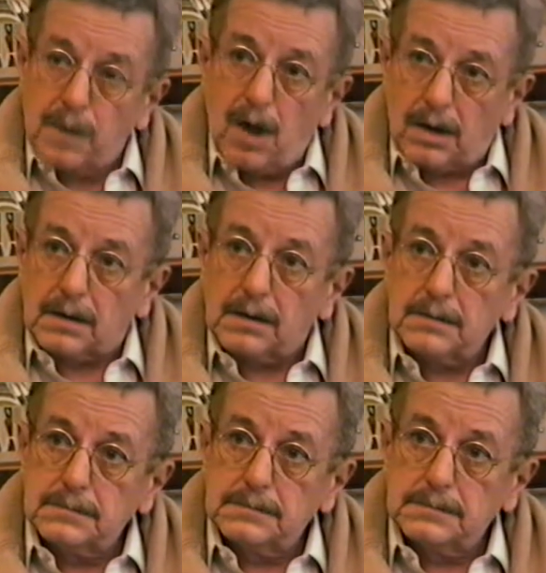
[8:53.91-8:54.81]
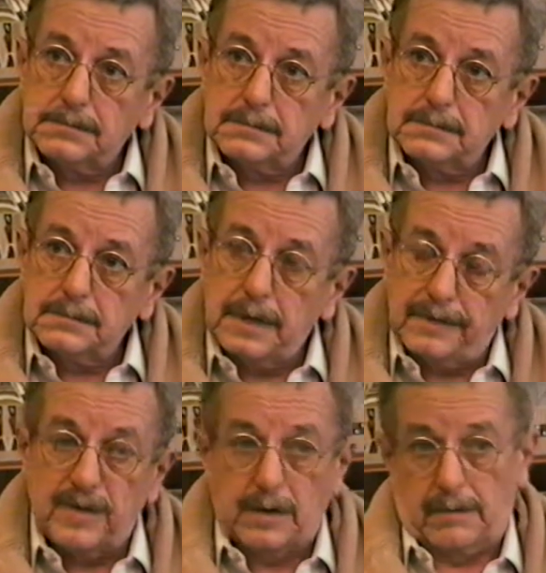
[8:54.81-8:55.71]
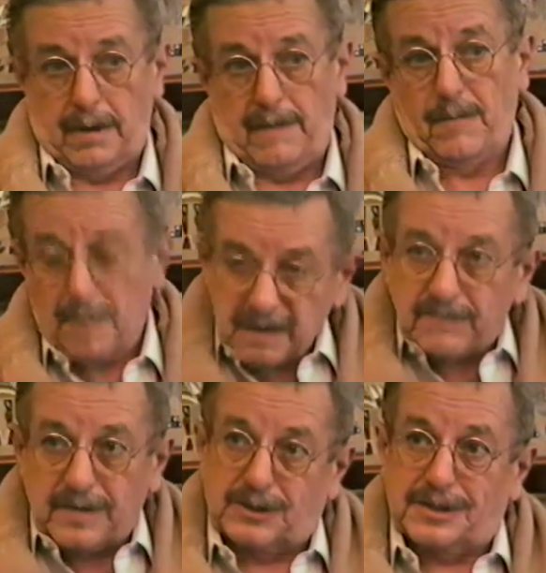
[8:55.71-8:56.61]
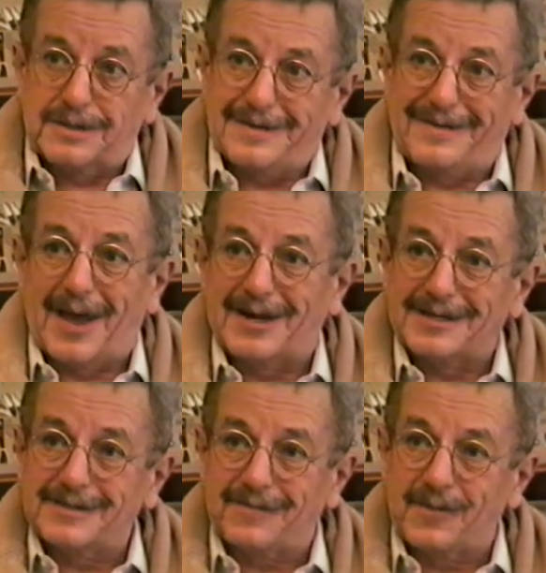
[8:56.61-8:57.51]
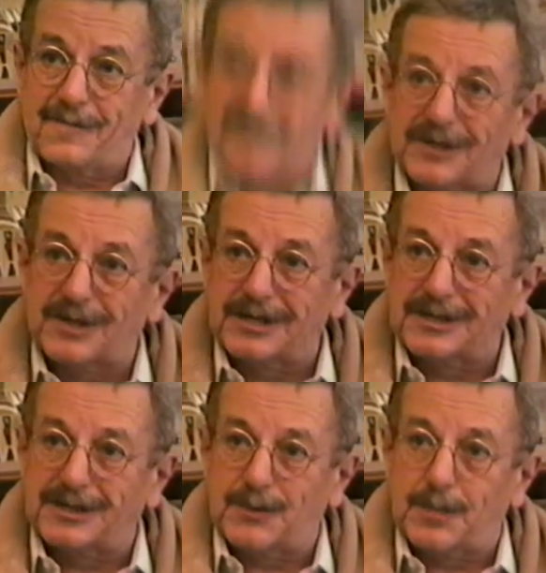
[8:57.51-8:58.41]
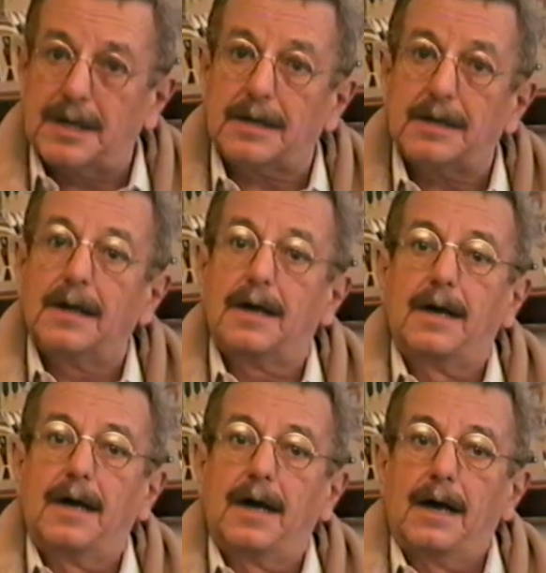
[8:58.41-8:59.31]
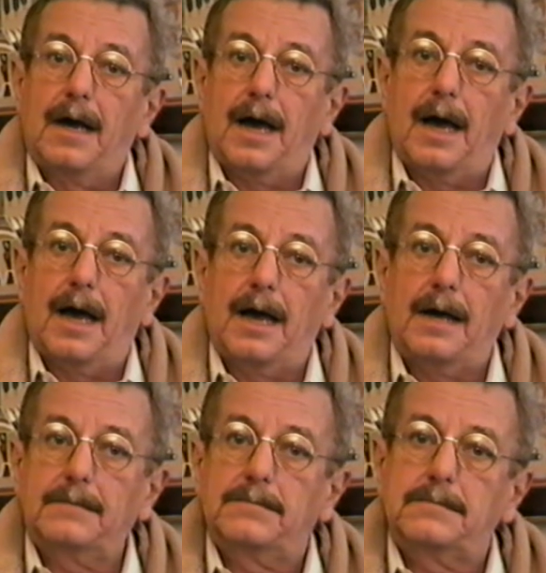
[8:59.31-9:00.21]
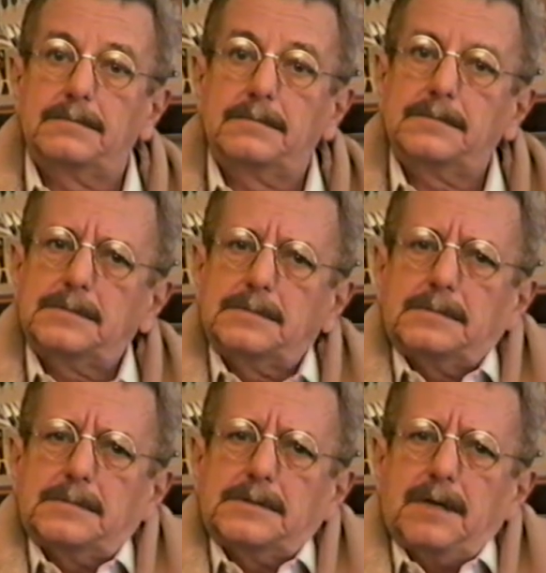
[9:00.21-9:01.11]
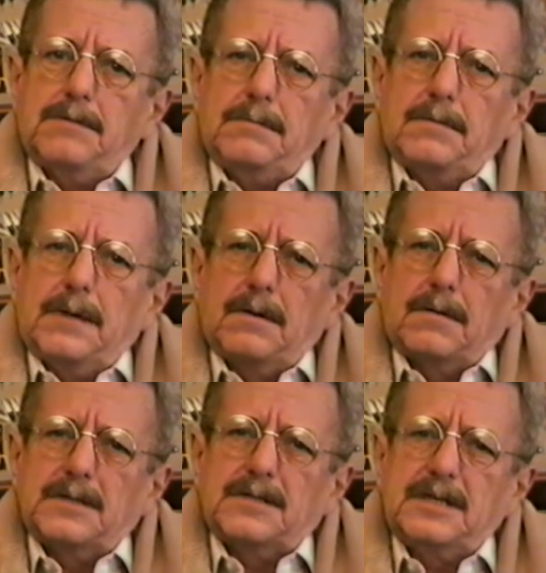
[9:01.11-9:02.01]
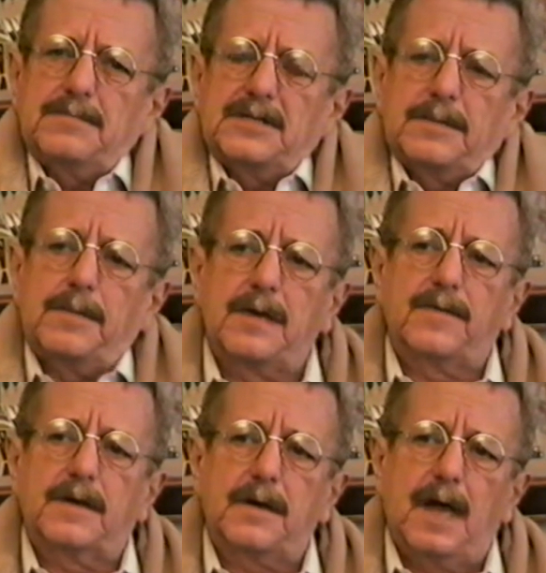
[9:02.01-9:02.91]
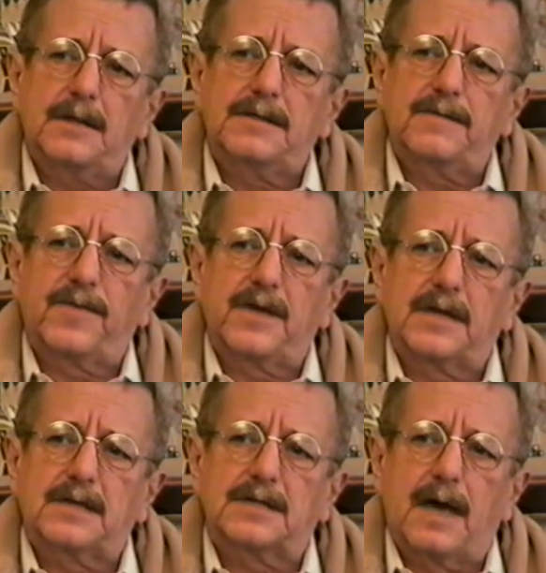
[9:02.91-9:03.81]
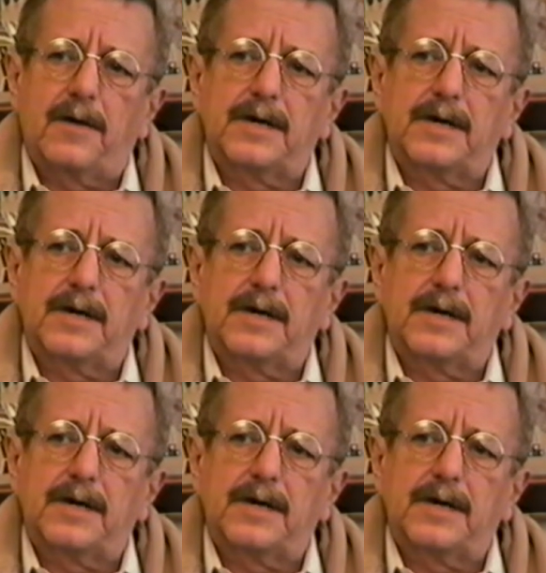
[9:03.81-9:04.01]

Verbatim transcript: smaller, if you don't have a big vision. That is, if your vision isn't too big. I don't know. It seems to me that lots of things